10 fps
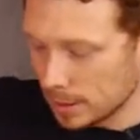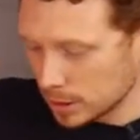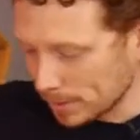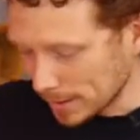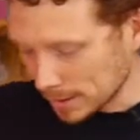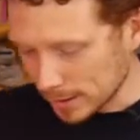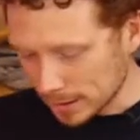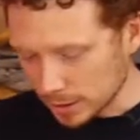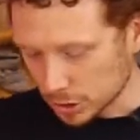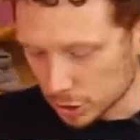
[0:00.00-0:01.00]
So basically
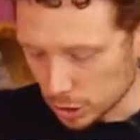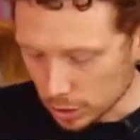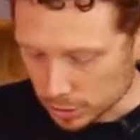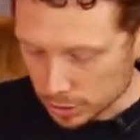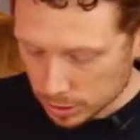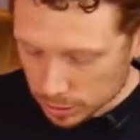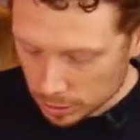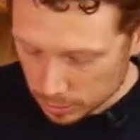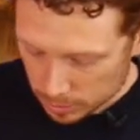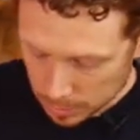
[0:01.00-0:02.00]
it just slots
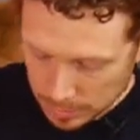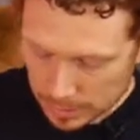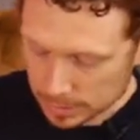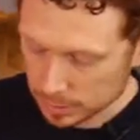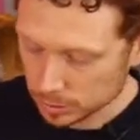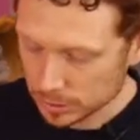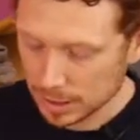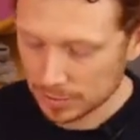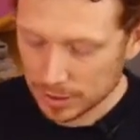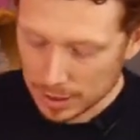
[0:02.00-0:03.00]
in this little
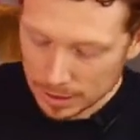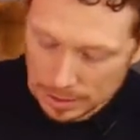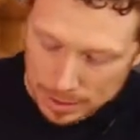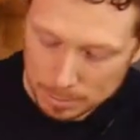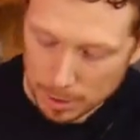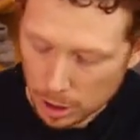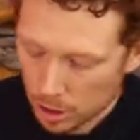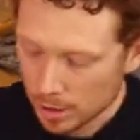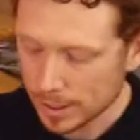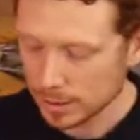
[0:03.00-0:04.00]
sleeve here
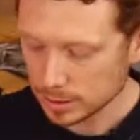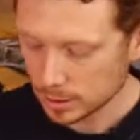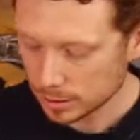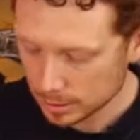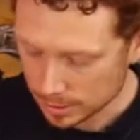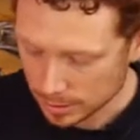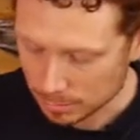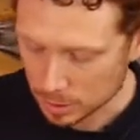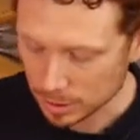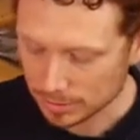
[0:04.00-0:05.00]
behind the
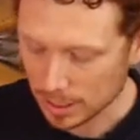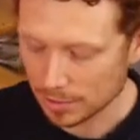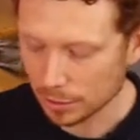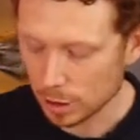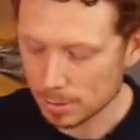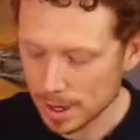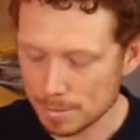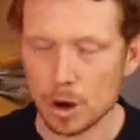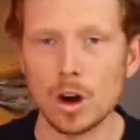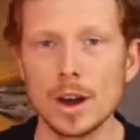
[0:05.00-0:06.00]
10mm EVA foam and
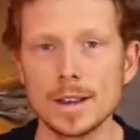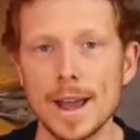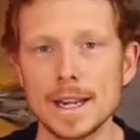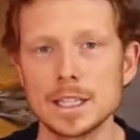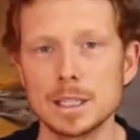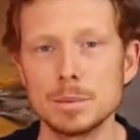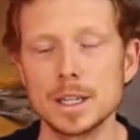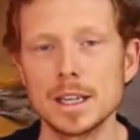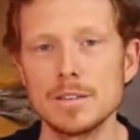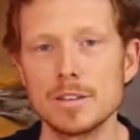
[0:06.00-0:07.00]
behind the
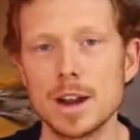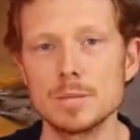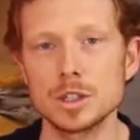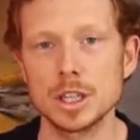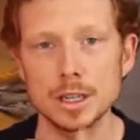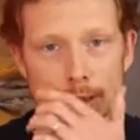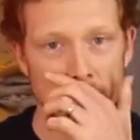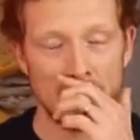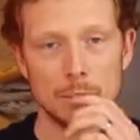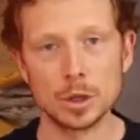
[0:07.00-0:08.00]
HDPE frame sheet.
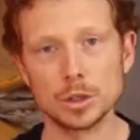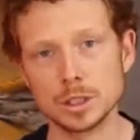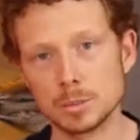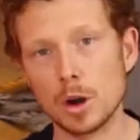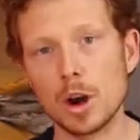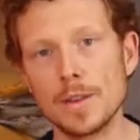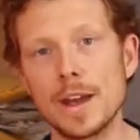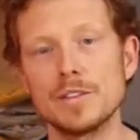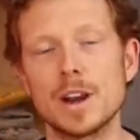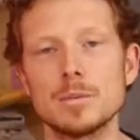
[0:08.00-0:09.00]
And because it's behind
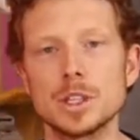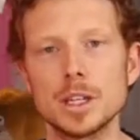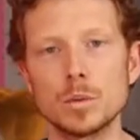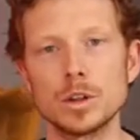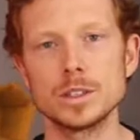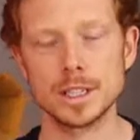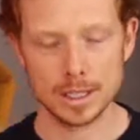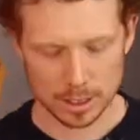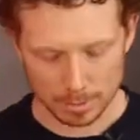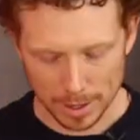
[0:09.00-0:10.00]
that frame sheet, it won't dig
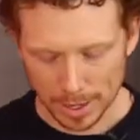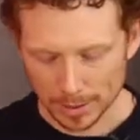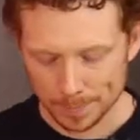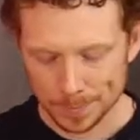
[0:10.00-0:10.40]
into your back.